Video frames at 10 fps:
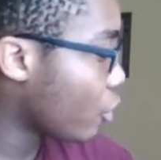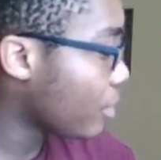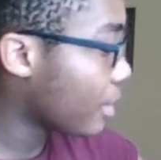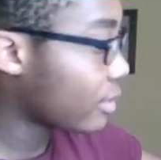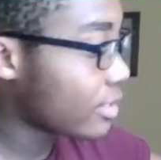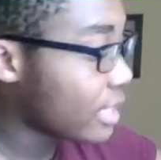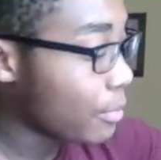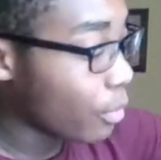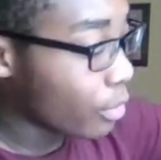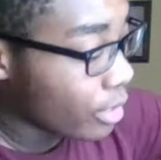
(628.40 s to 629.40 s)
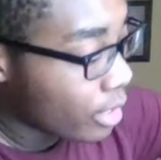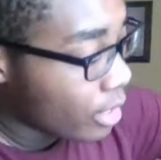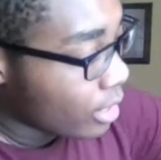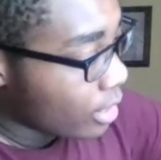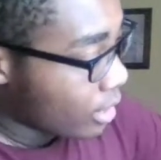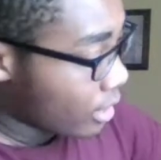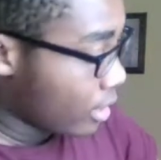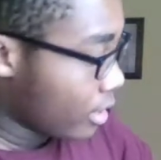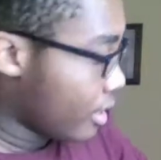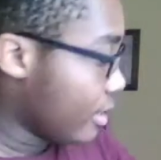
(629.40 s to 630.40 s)
about this keyboard.
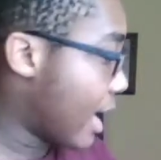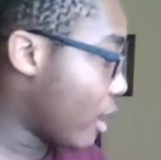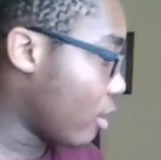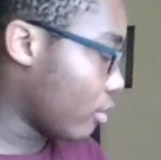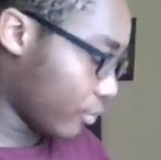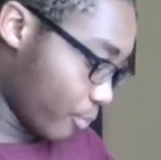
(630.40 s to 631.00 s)
Now,